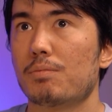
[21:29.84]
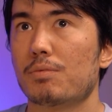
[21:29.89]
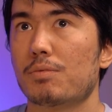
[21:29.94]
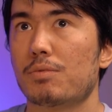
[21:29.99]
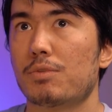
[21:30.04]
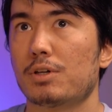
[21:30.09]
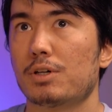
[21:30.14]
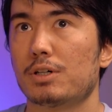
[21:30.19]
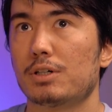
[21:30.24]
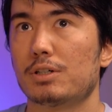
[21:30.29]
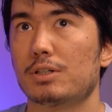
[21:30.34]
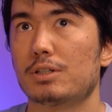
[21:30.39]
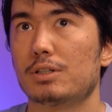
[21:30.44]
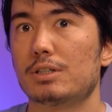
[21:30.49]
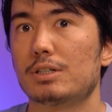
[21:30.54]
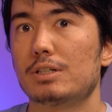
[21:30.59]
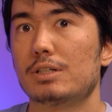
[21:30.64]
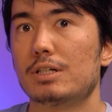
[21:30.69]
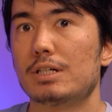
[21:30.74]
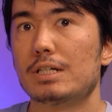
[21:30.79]

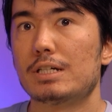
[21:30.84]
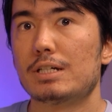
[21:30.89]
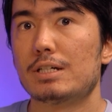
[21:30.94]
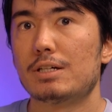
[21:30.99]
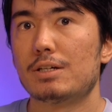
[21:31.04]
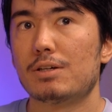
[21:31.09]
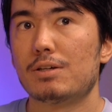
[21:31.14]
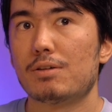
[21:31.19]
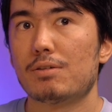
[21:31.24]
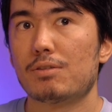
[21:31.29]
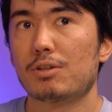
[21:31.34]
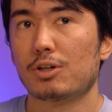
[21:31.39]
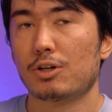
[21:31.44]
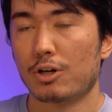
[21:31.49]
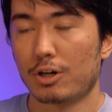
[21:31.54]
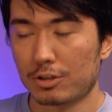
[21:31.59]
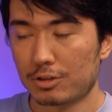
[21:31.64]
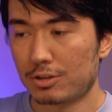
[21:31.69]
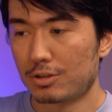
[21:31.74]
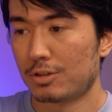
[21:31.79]
the
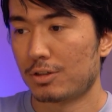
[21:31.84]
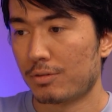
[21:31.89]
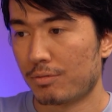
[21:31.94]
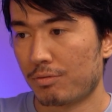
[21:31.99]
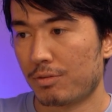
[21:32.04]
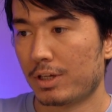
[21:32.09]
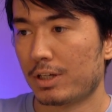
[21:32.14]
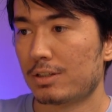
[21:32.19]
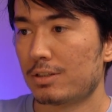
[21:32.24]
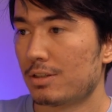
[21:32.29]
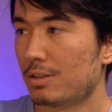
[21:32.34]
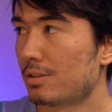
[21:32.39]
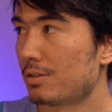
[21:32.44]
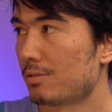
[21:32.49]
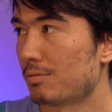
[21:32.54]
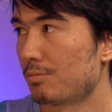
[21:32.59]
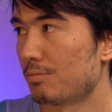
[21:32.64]
cost of that,